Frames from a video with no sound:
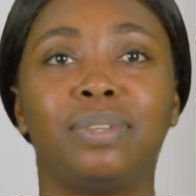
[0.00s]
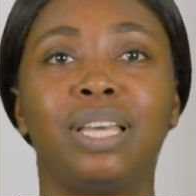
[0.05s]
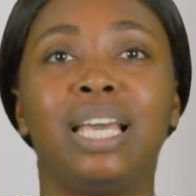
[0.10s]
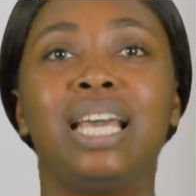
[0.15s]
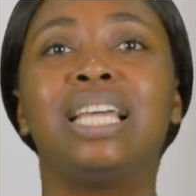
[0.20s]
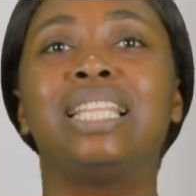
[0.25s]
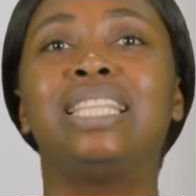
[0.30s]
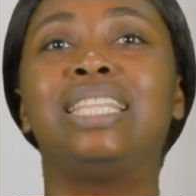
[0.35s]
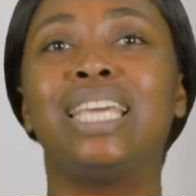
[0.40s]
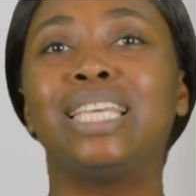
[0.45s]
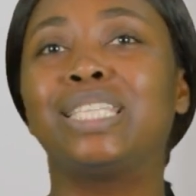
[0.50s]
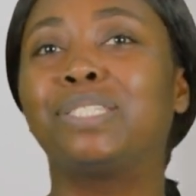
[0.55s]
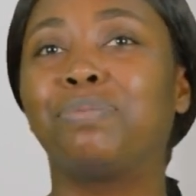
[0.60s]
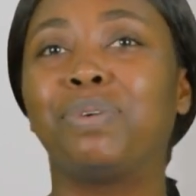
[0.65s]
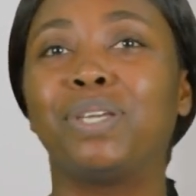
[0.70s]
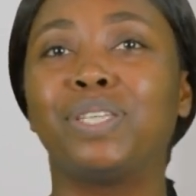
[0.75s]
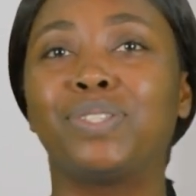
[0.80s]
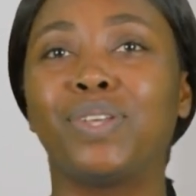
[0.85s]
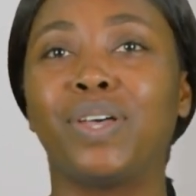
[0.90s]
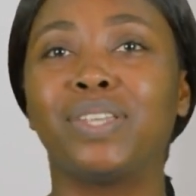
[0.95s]
This
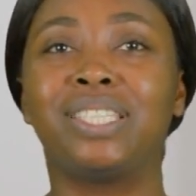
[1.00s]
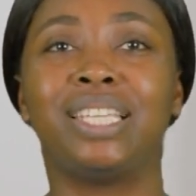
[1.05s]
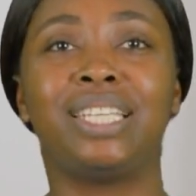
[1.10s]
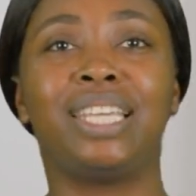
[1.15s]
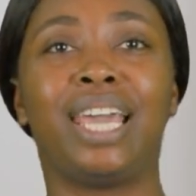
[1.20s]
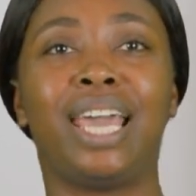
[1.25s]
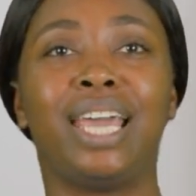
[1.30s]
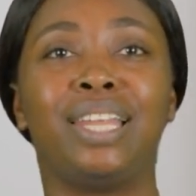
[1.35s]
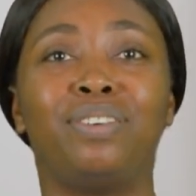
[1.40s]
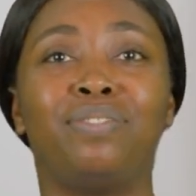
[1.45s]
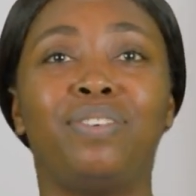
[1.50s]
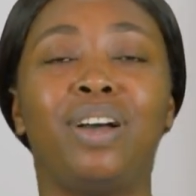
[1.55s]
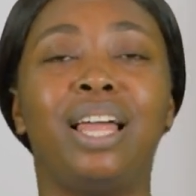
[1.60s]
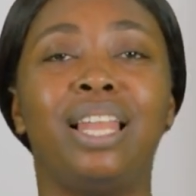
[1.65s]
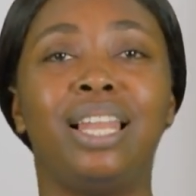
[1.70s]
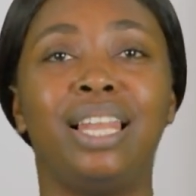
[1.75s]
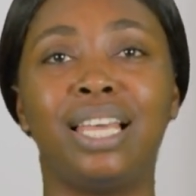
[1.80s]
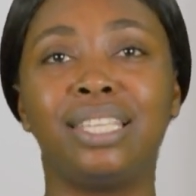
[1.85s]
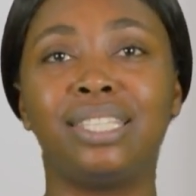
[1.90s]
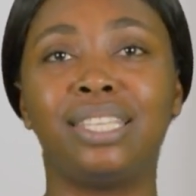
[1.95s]
brings us to the end of our
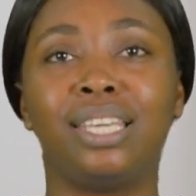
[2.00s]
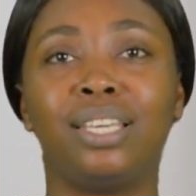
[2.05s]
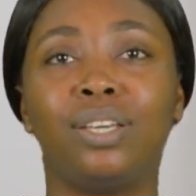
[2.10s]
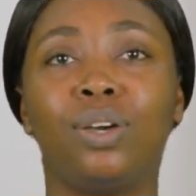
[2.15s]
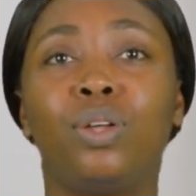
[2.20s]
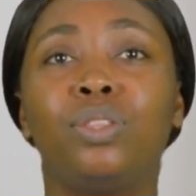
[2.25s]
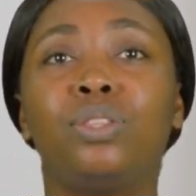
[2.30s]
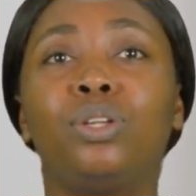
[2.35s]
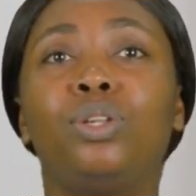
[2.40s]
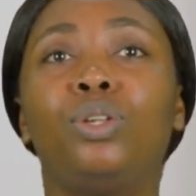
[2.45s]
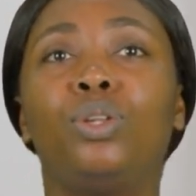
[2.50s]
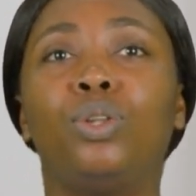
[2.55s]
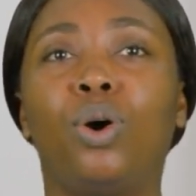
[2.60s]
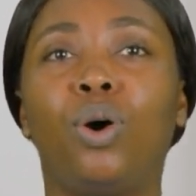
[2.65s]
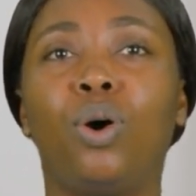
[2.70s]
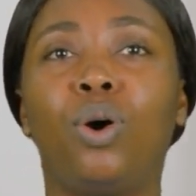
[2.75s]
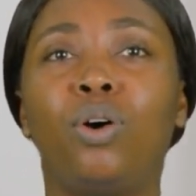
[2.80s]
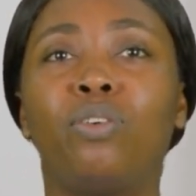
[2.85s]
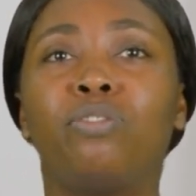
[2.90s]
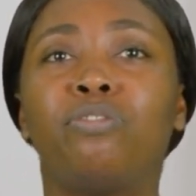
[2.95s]
lesson on the
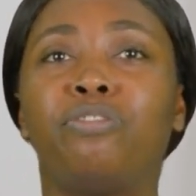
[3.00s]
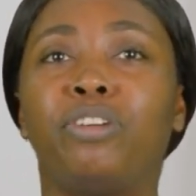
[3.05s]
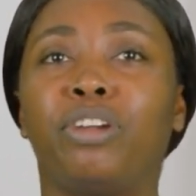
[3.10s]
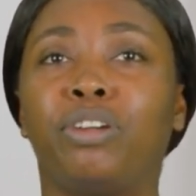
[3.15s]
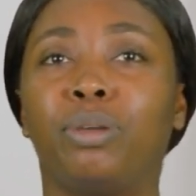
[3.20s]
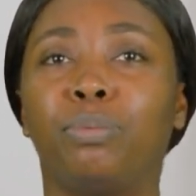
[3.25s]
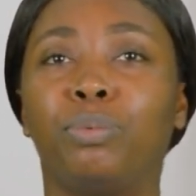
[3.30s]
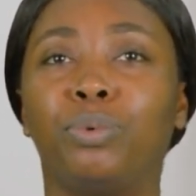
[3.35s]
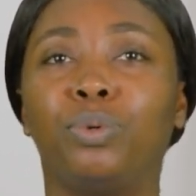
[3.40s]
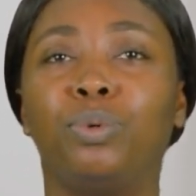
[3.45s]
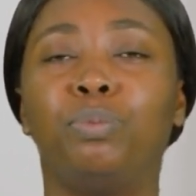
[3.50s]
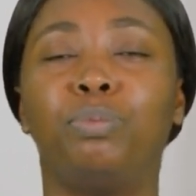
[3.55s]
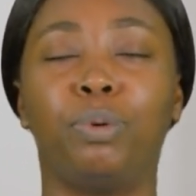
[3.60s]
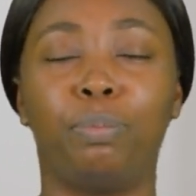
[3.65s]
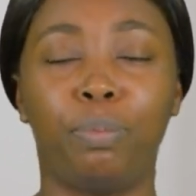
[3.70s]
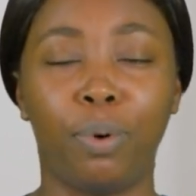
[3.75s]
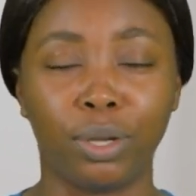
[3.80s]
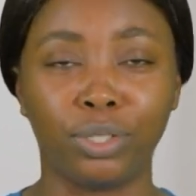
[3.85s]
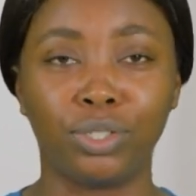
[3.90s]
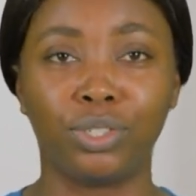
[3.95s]
law of variable
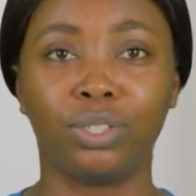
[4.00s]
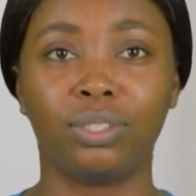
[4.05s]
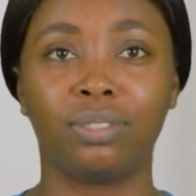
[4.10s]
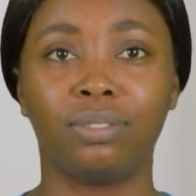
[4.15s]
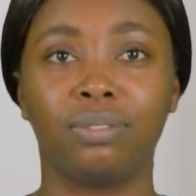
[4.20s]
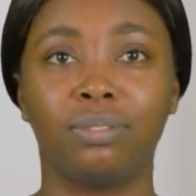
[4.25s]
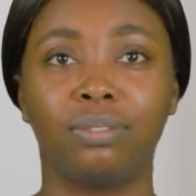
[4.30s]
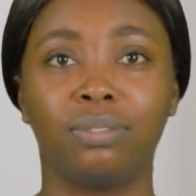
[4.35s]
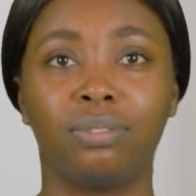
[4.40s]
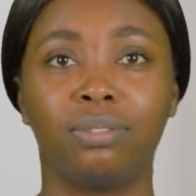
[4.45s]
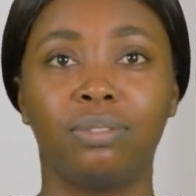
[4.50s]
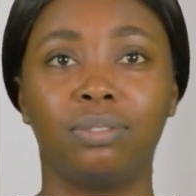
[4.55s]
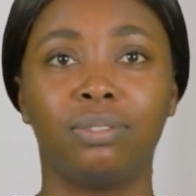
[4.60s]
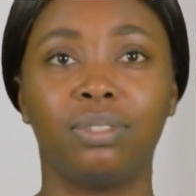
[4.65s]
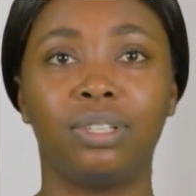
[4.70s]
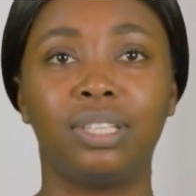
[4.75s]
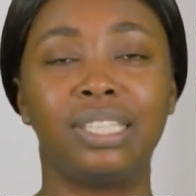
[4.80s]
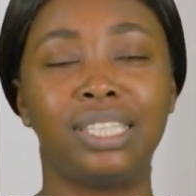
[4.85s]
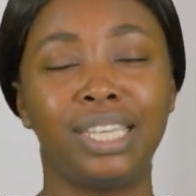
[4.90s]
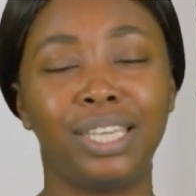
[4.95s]
proportion.
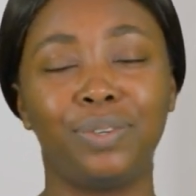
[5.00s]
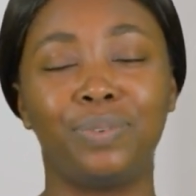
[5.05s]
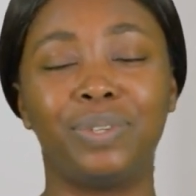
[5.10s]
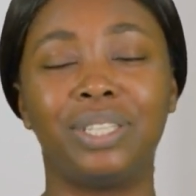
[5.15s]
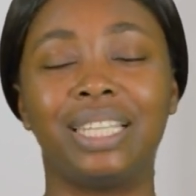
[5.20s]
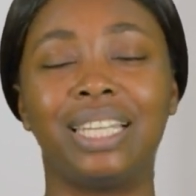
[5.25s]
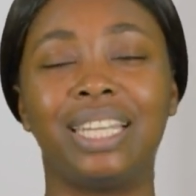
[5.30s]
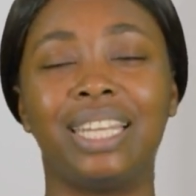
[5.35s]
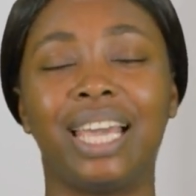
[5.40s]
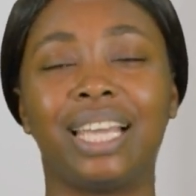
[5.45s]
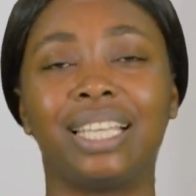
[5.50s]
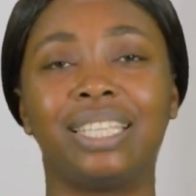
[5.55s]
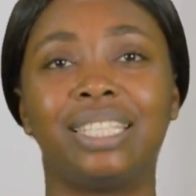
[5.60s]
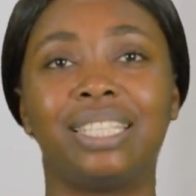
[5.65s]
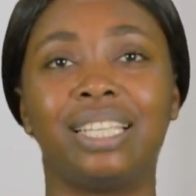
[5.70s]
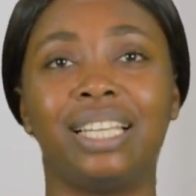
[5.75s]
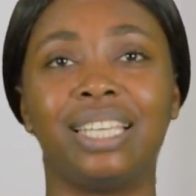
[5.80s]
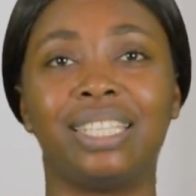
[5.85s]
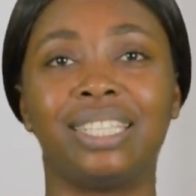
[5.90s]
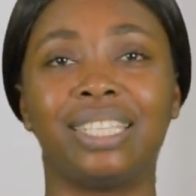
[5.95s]
See you in the
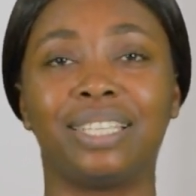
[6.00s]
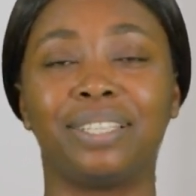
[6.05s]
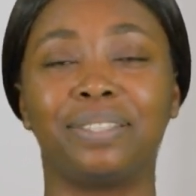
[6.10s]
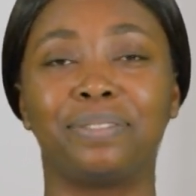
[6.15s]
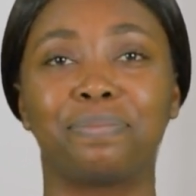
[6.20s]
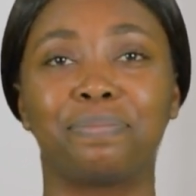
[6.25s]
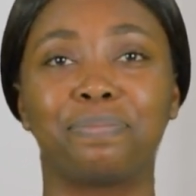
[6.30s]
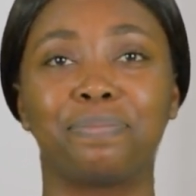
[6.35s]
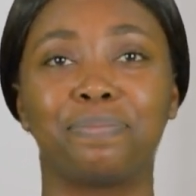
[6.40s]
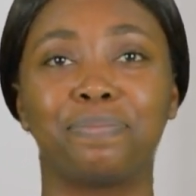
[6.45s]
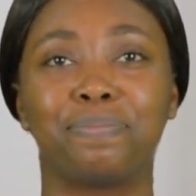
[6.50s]
next lesson.